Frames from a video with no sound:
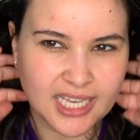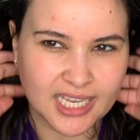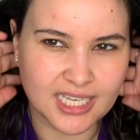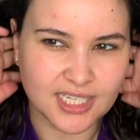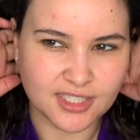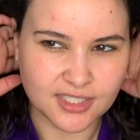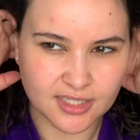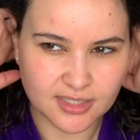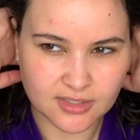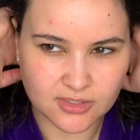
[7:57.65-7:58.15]

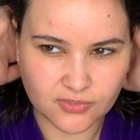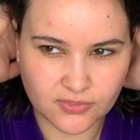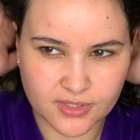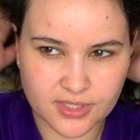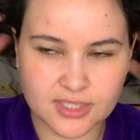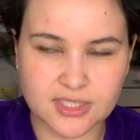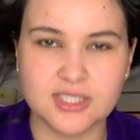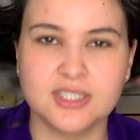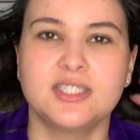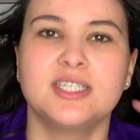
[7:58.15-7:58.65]
It does
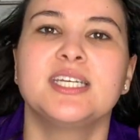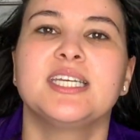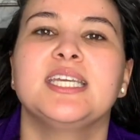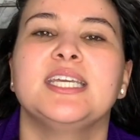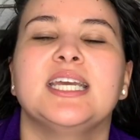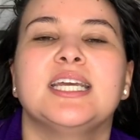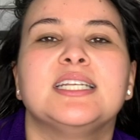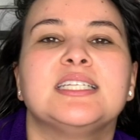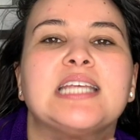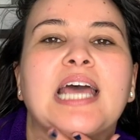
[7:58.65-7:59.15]
feel
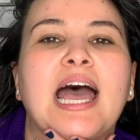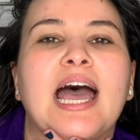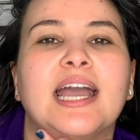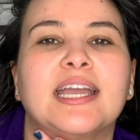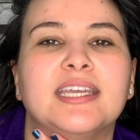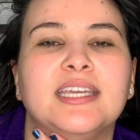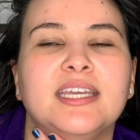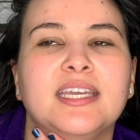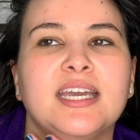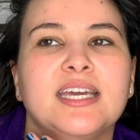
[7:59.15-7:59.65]
sticky and
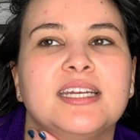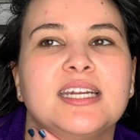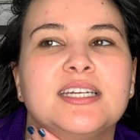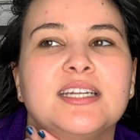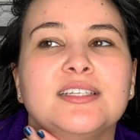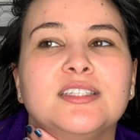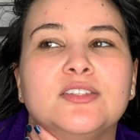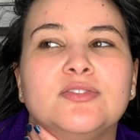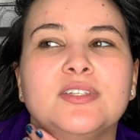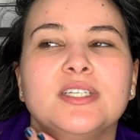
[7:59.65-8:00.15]
tacky and it does